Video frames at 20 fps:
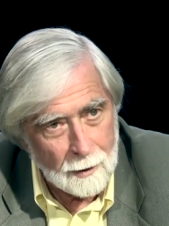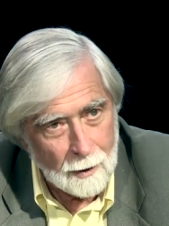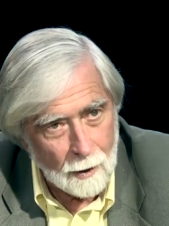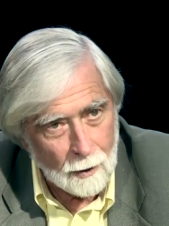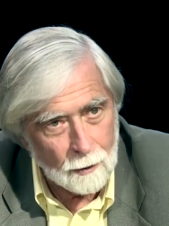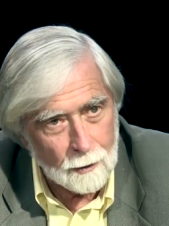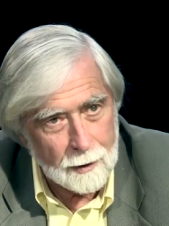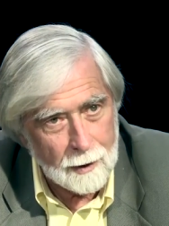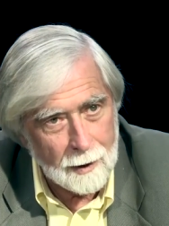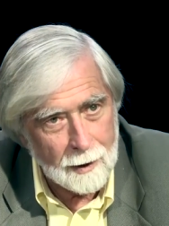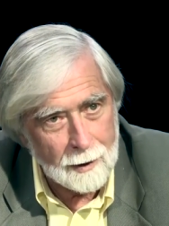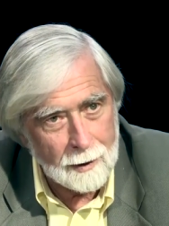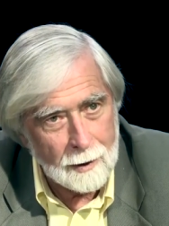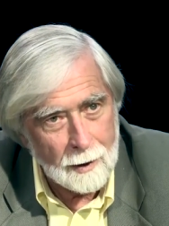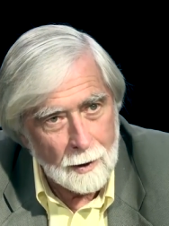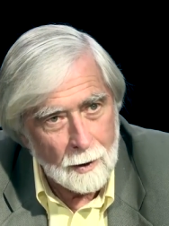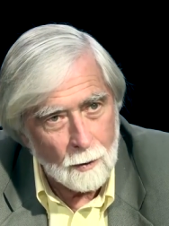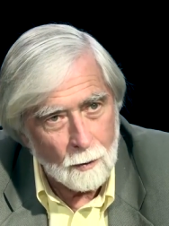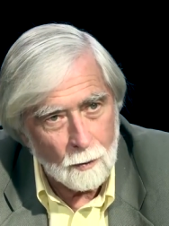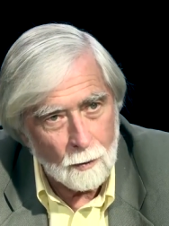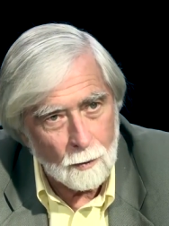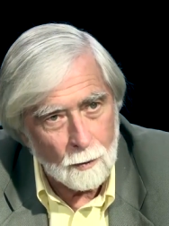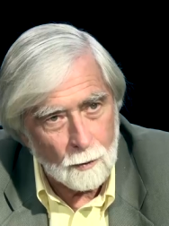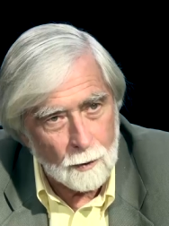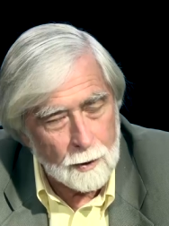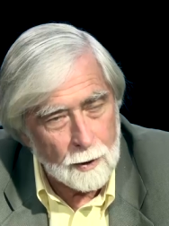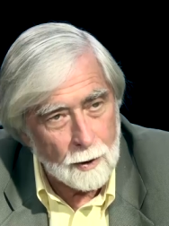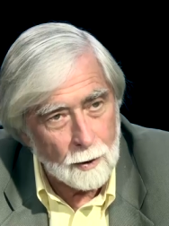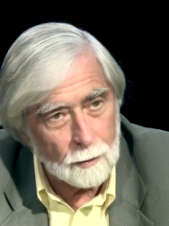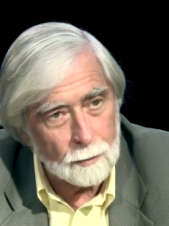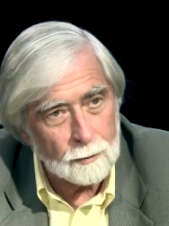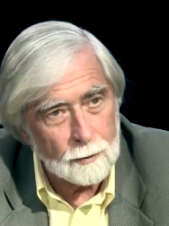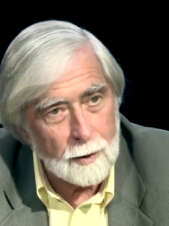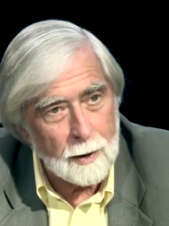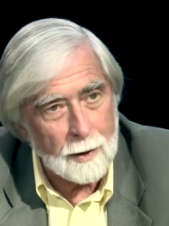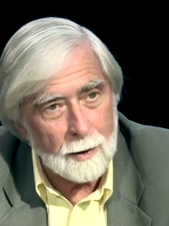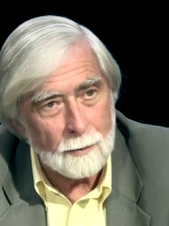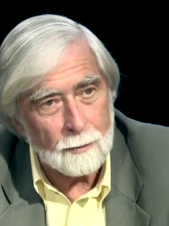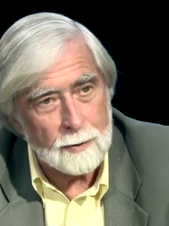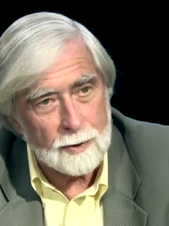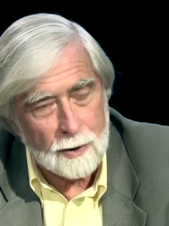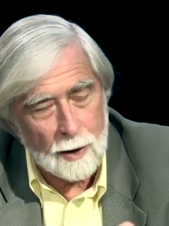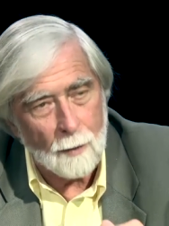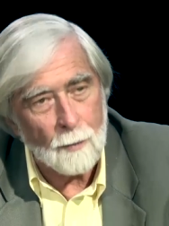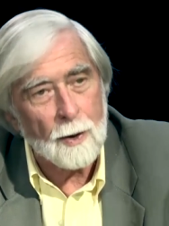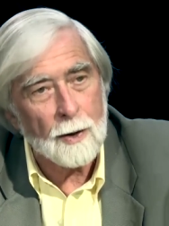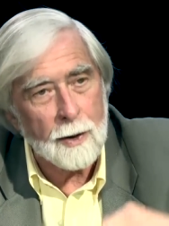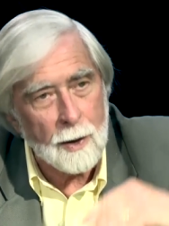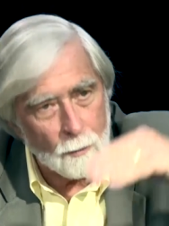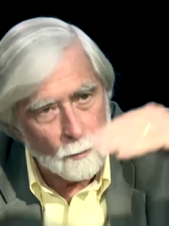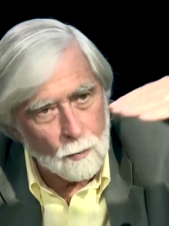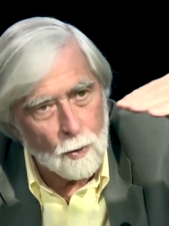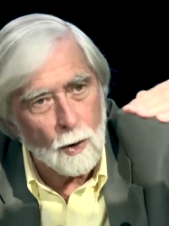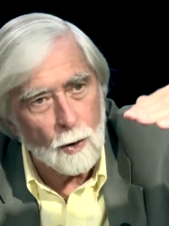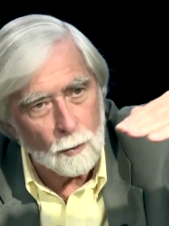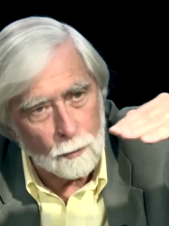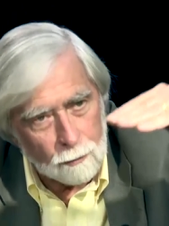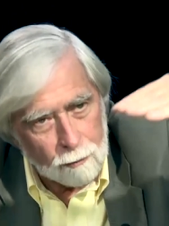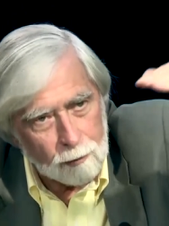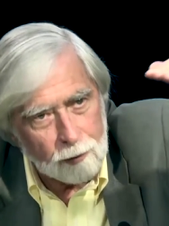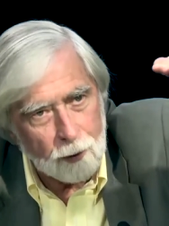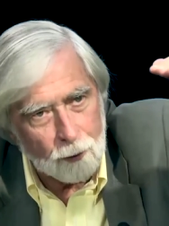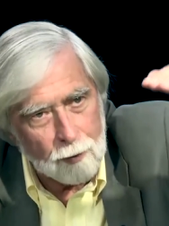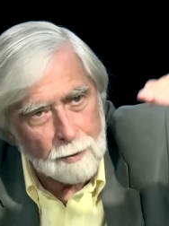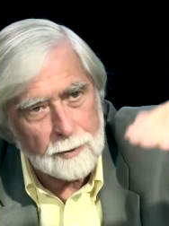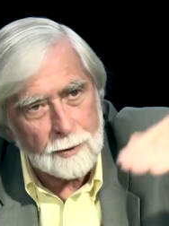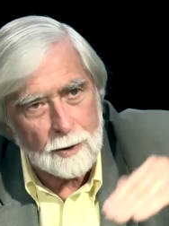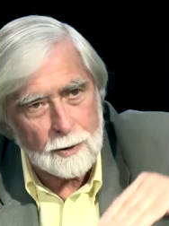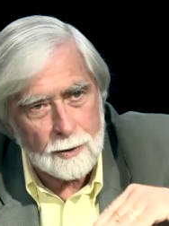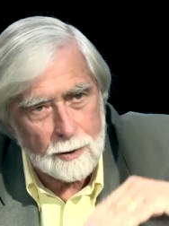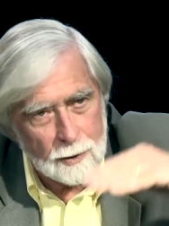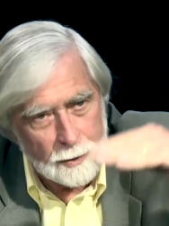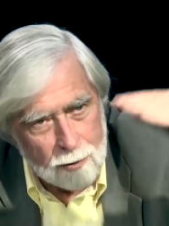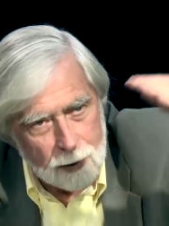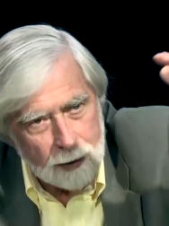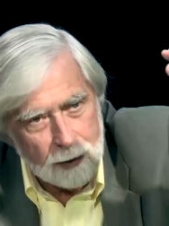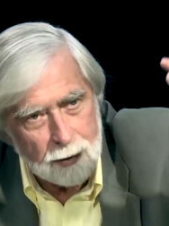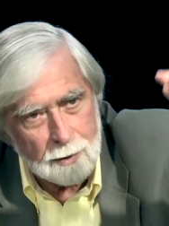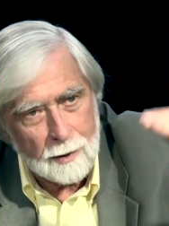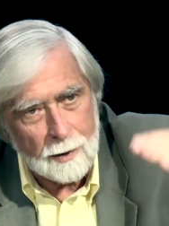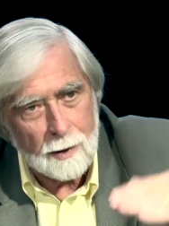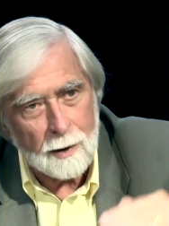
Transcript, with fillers: Okay? you know, some of them rose to positions